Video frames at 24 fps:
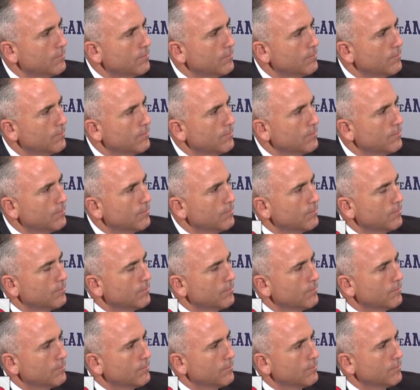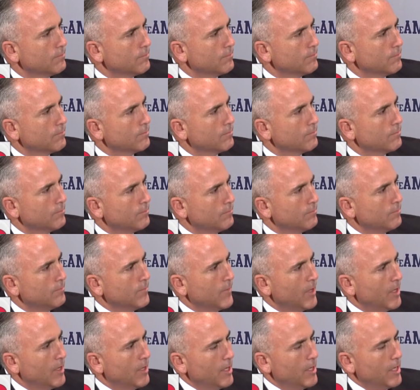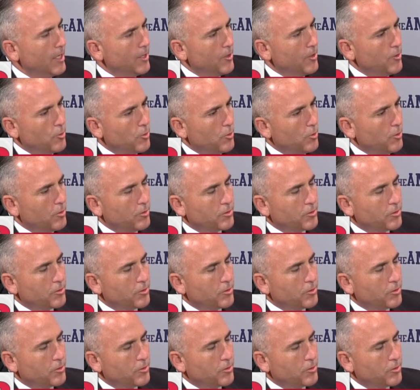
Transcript: [no speech]